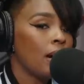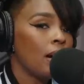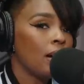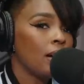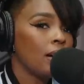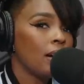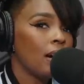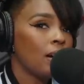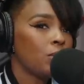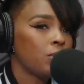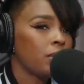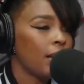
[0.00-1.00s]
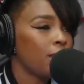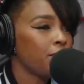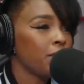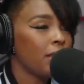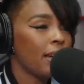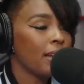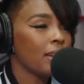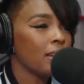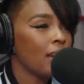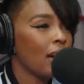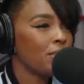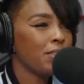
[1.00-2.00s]
uh, I will say I feel like
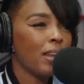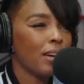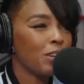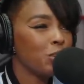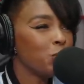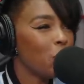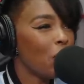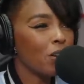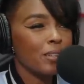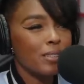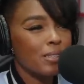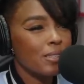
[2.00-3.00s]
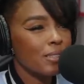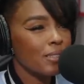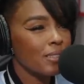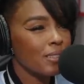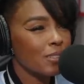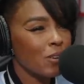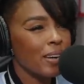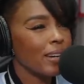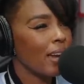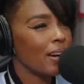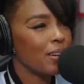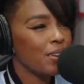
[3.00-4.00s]
I feel like a new artist right
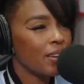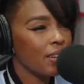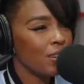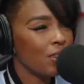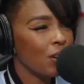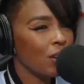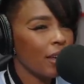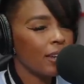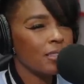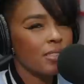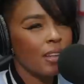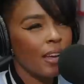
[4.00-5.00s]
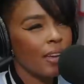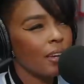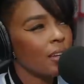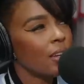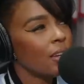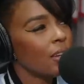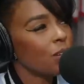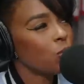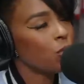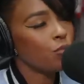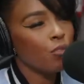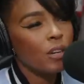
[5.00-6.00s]
now. You know, like it's like
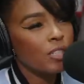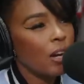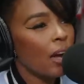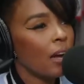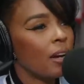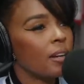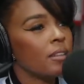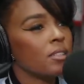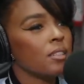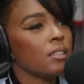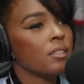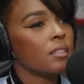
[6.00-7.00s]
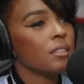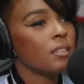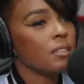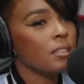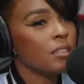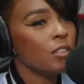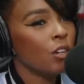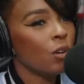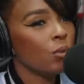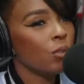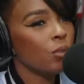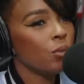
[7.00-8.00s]
with fresh eyes and mm-hmm. you
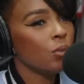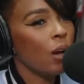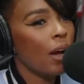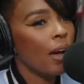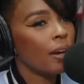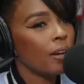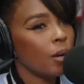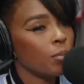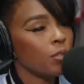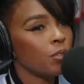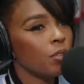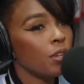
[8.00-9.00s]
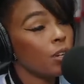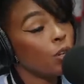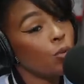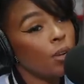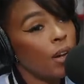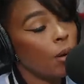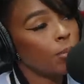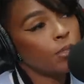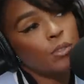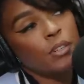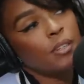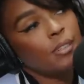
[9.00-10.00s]
know mm-hmm. you i had an opportunity a unique
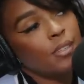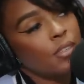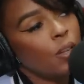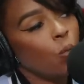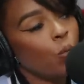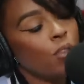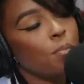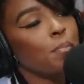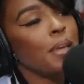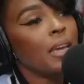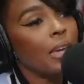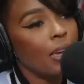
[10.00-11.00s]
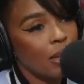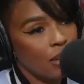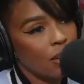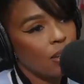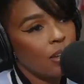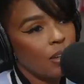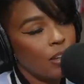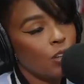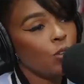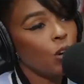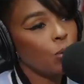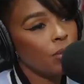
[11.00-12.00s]
opportunity to sit with me yeah and,
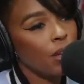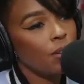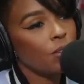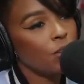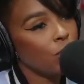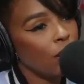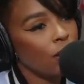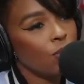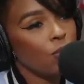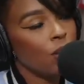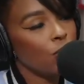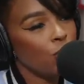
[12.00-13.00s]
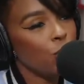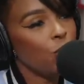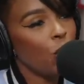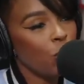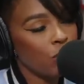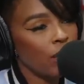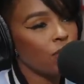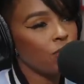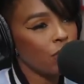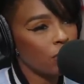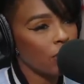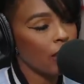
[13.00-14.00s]
and you know what that you if, if you know what that
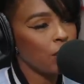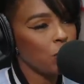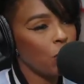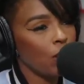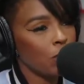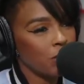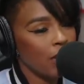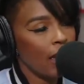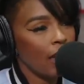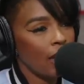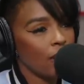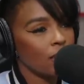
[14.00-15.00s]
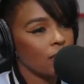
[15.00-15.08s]
feels like you know what i'm saying